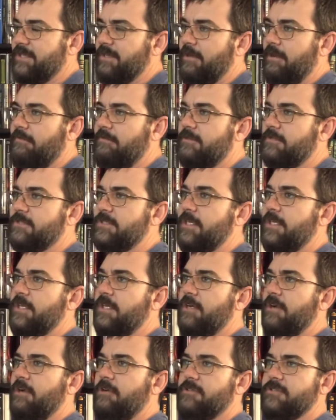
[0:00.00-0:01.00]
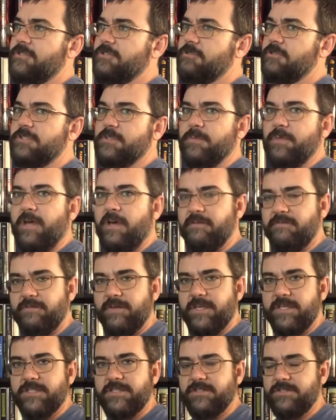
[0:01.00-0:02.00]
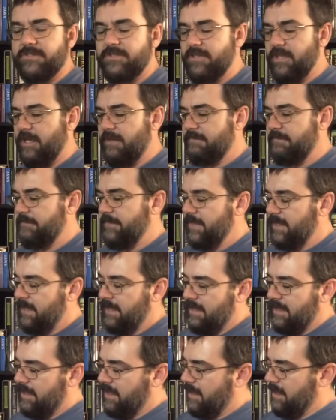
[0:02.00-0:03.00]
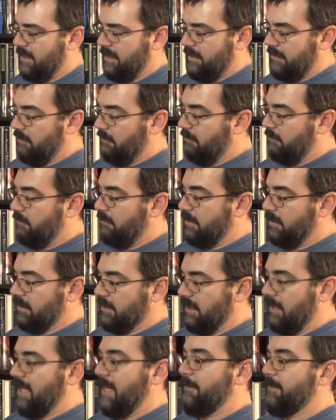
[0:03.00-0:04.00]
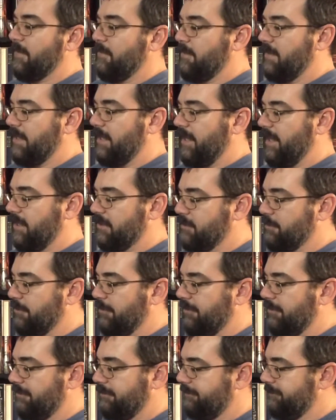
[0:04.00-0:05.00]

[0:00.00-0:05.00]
novels, also some nonfiction stuff. Uh, I don't want to claim to be an expert,